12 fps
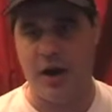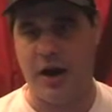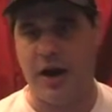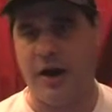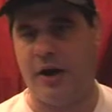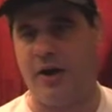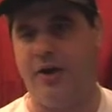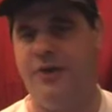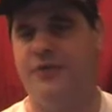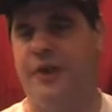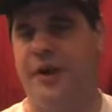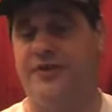I'm going to
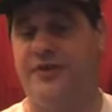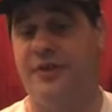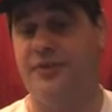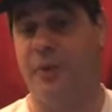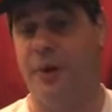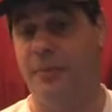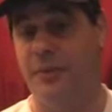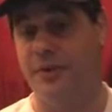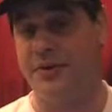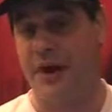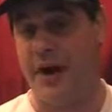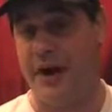address this one more
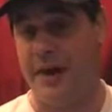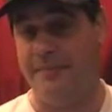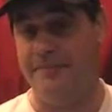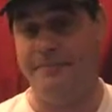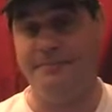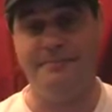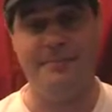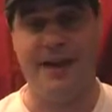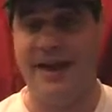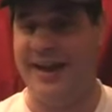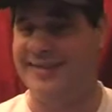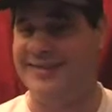time,
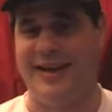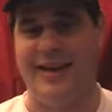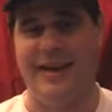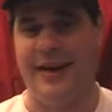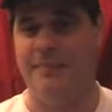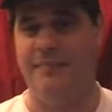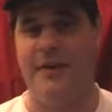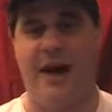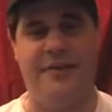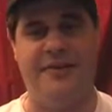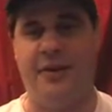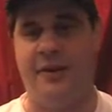and that's it. I'm
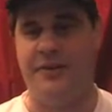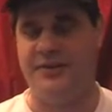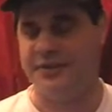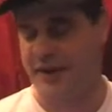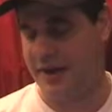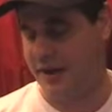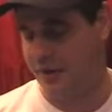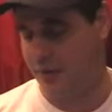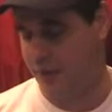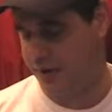not going to say another word